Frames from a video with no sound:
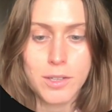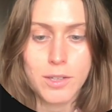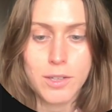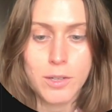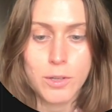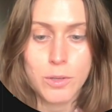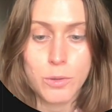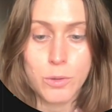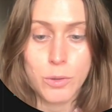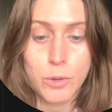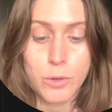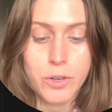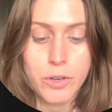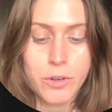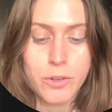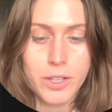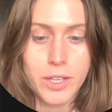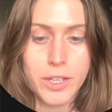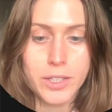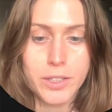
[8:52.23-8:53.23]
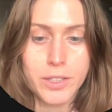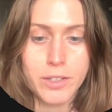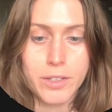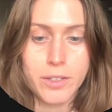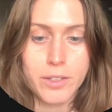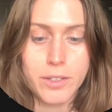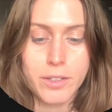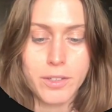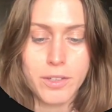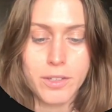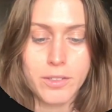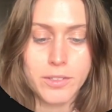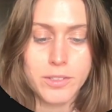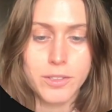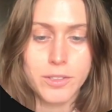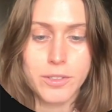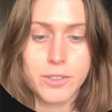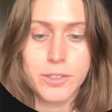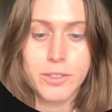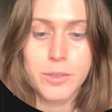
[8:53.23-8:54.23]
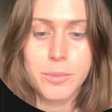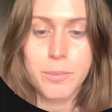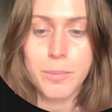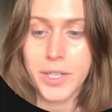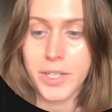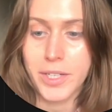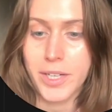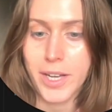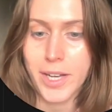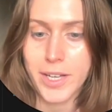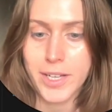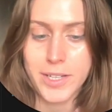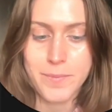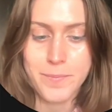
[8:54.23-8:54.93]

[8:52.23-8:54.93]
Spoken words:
North Carolina until Monday.